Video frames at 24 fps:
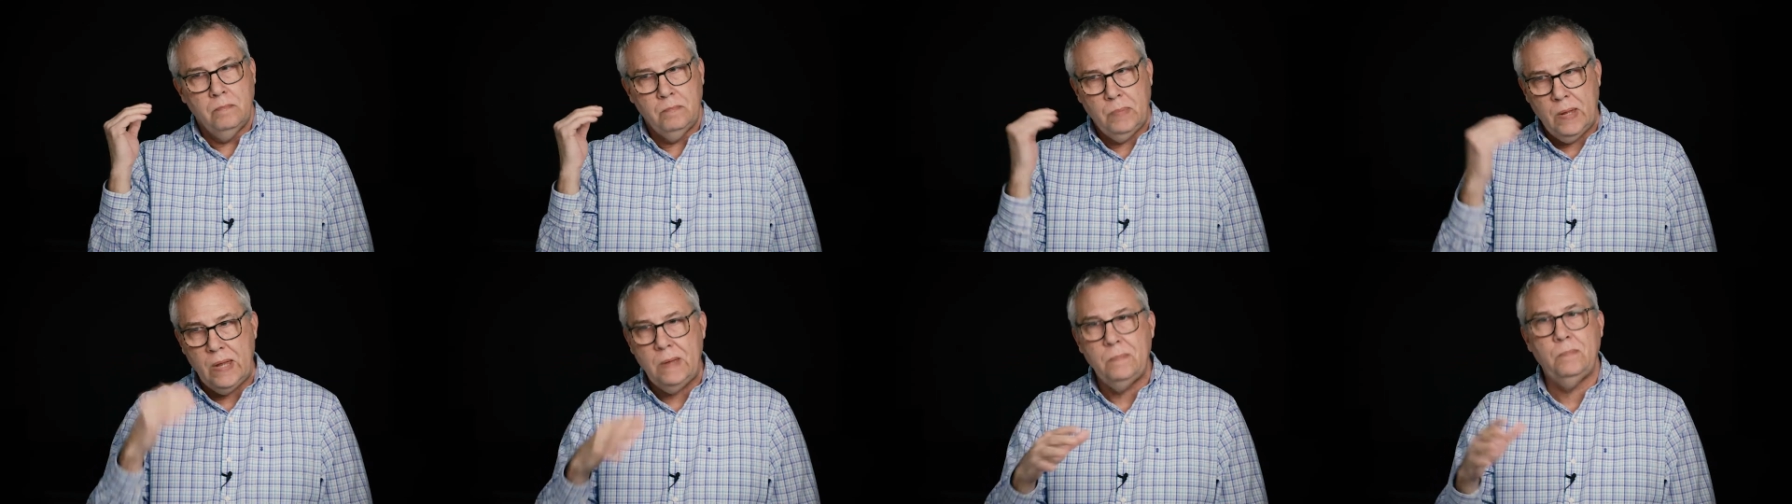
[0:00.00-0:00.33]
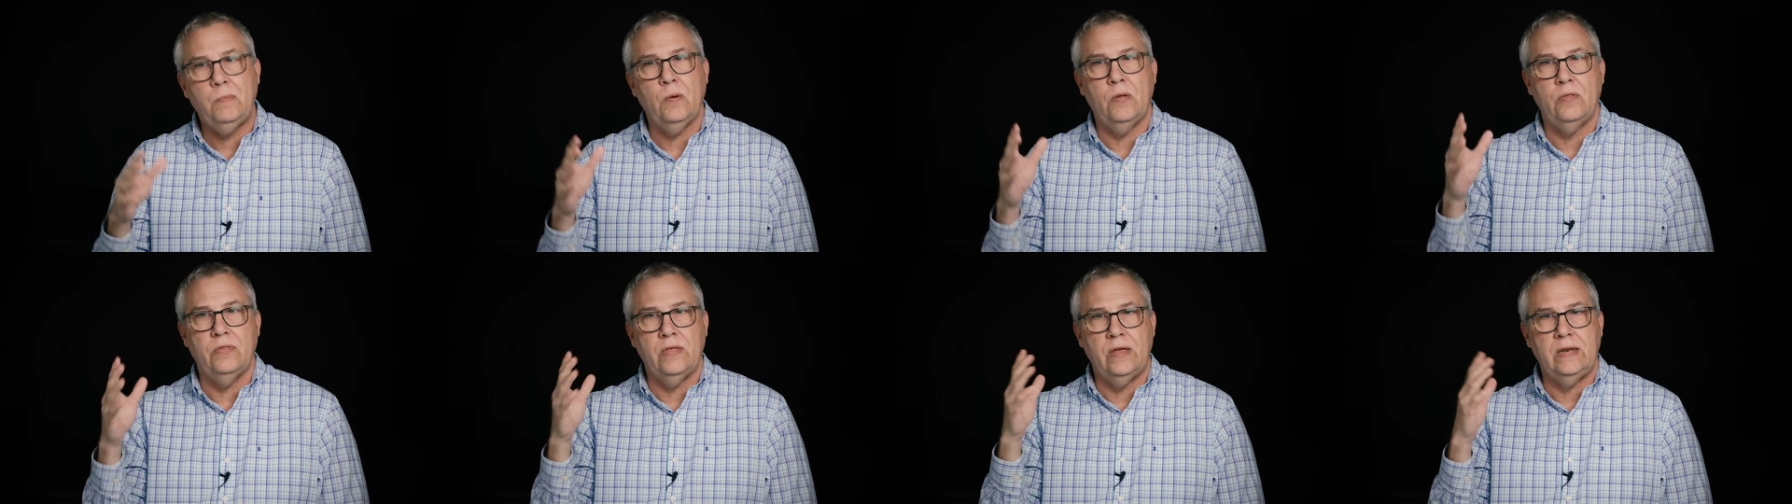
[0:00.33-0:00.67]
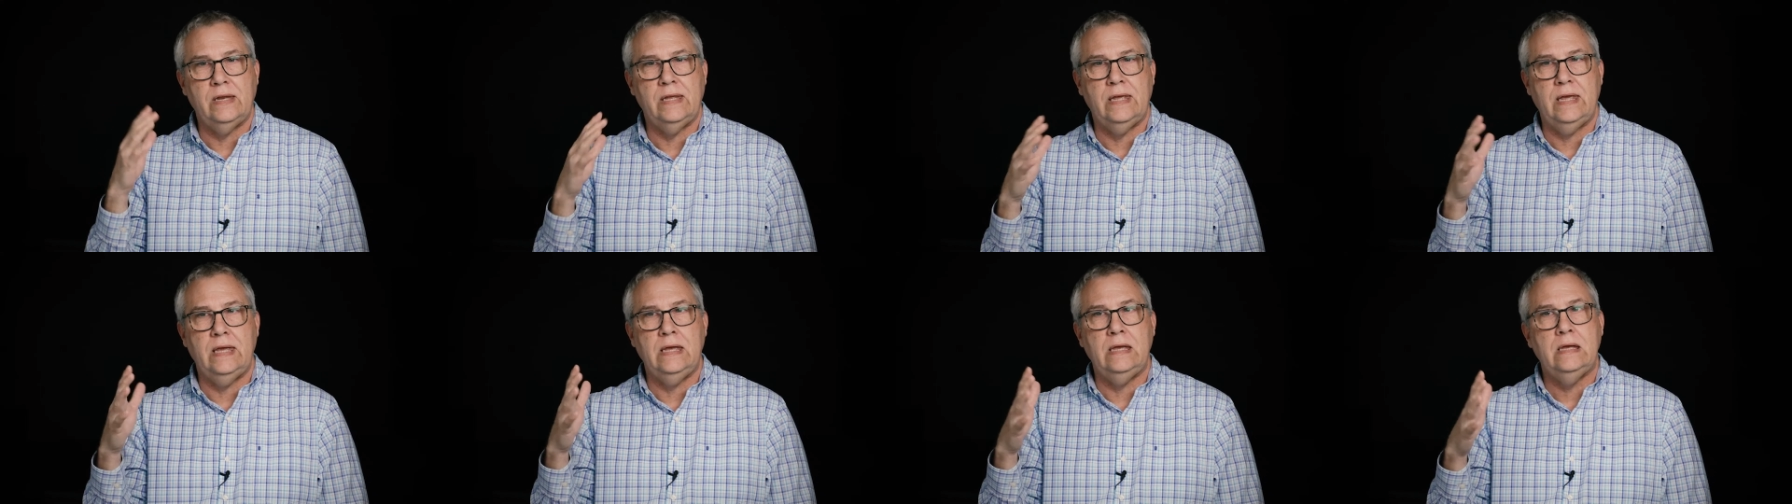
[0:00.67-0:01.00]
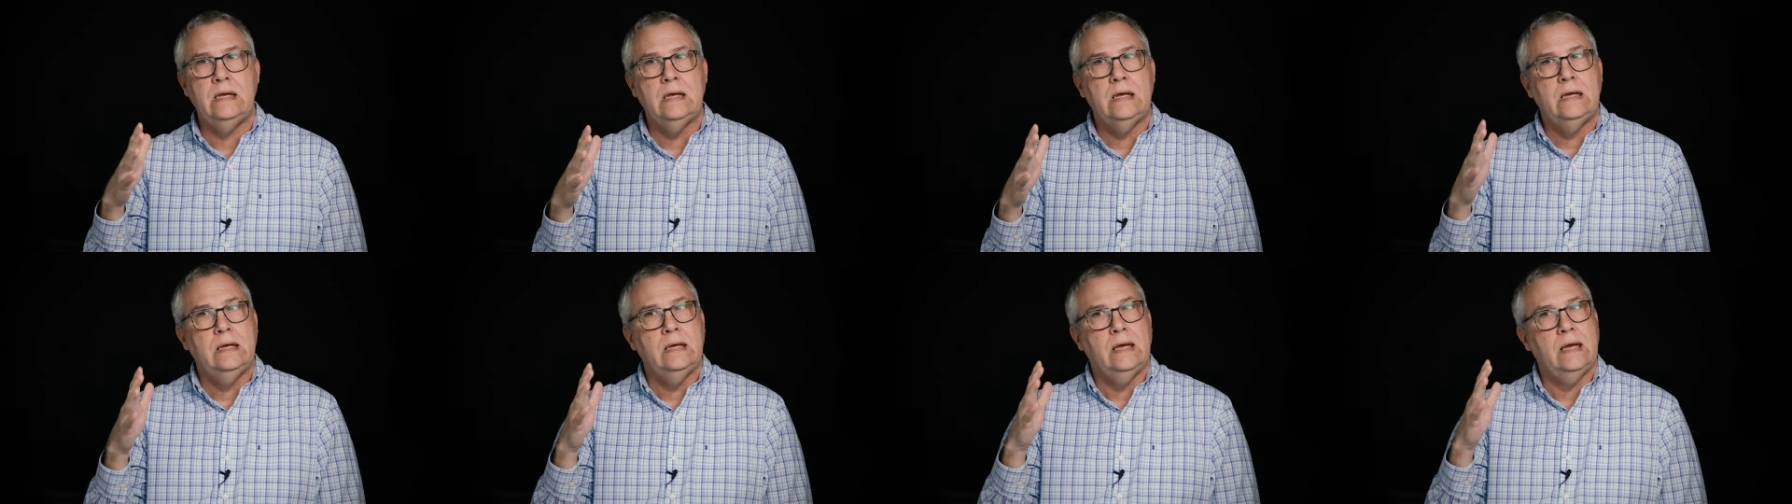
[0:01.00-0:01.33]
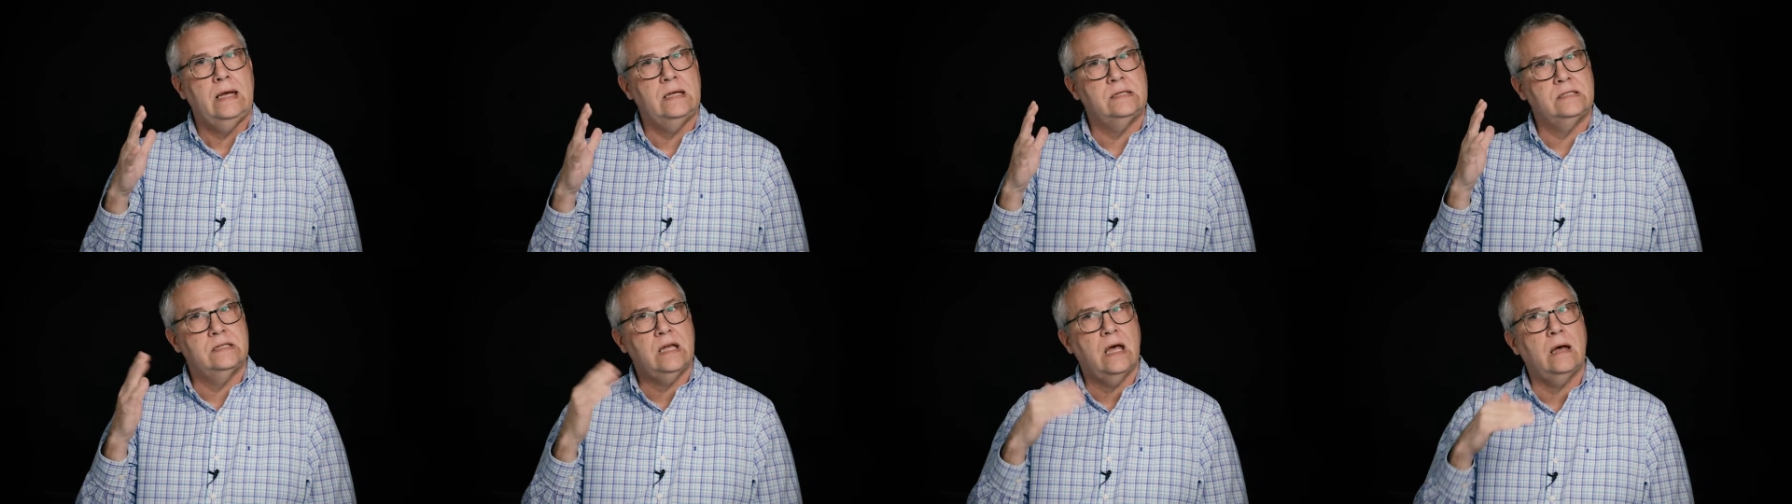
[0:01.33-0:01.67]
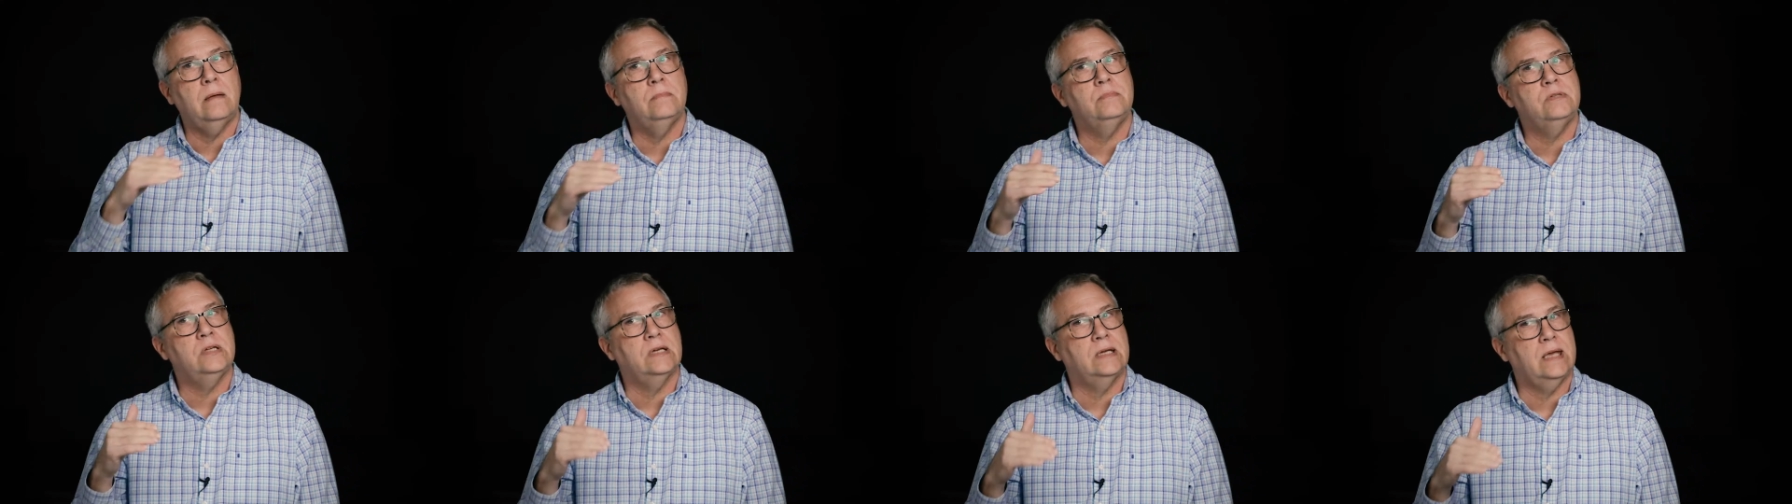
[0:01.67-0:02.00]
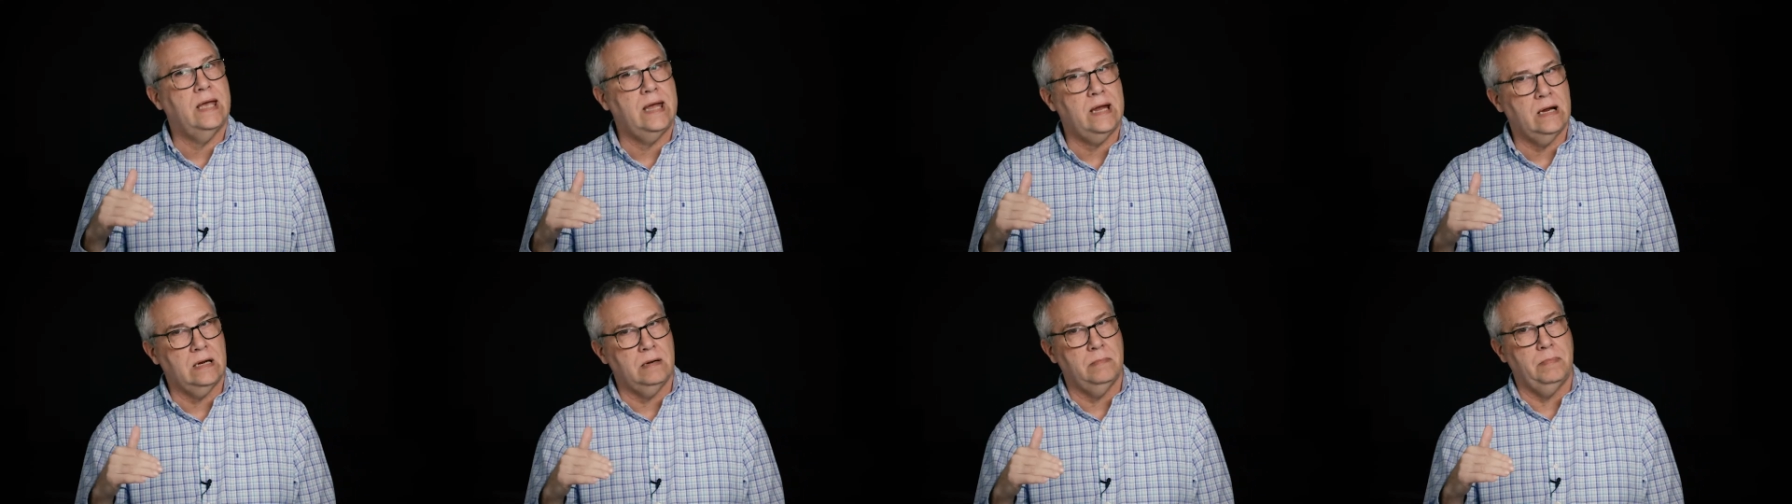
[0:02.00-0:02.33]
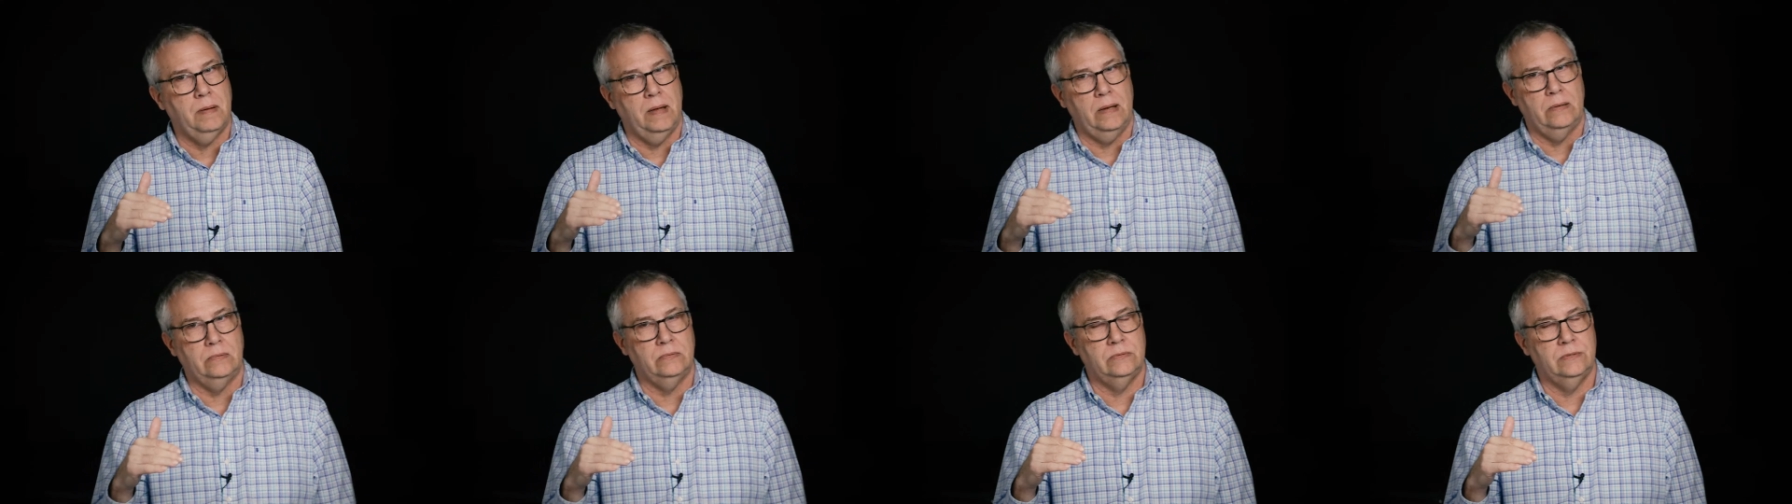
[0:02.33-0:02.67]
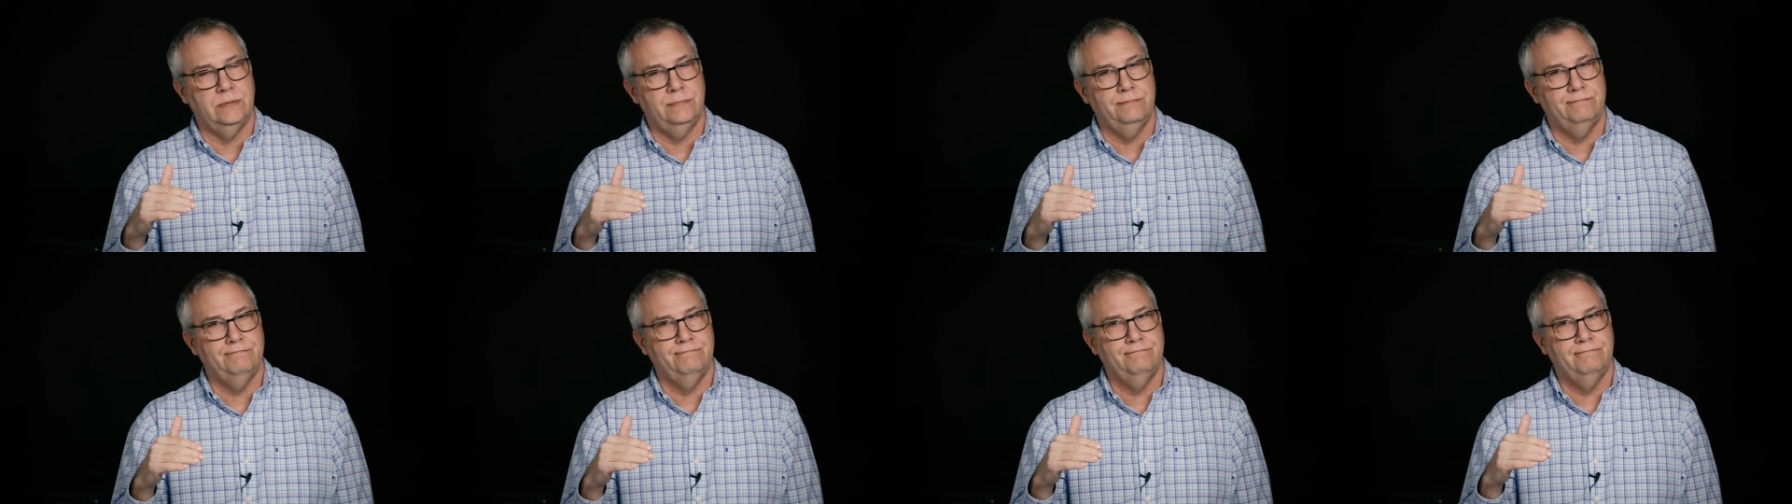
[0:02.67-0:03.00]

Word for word: people that he has come to care about.